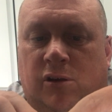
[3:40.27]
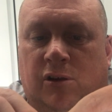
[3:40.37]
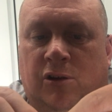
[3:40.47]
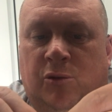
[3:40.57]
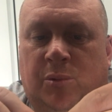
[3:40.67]

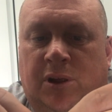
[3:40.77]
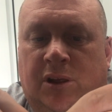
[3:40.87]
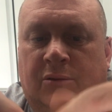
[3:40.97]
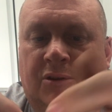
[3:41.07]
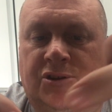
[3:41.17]
a loop
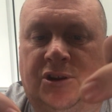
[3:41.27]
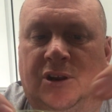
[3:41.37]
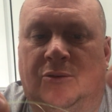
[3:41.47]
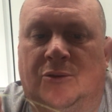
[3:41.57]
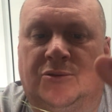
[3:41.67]
here which you can
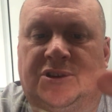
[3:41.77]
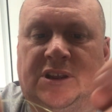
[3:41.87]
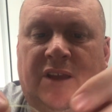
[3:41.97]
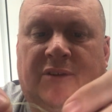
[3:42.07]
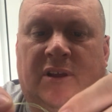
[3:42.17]
hold all
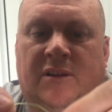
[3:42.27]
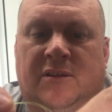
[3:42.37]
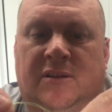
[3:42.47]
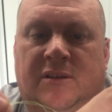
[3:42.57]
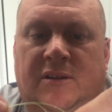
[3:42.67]
together,
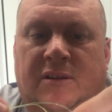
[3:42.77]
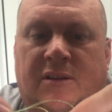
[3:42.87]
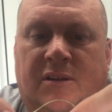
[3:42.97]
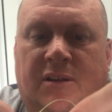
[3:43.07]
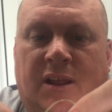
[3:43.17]

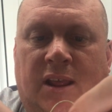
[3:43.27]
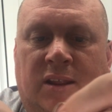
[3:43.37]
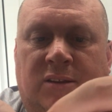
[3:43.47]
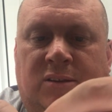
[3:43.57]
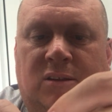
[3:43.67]

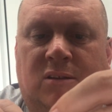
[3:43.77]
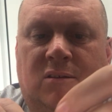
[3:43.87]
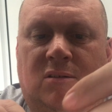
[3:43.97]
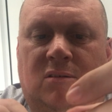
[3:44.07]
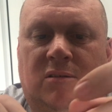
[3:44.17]
and
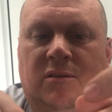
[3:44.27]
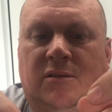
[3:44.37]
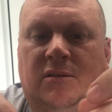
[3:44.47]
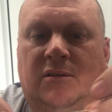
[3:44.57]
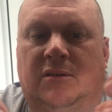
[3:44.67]

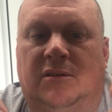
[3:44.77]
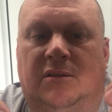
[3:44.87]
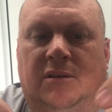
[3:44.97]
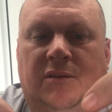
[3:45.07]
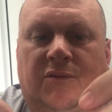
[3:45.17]

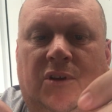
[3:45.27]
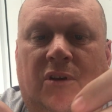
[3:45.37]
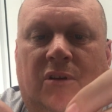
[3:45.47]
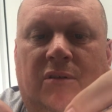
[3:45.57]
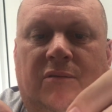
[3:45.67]
you've
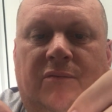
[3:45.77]
got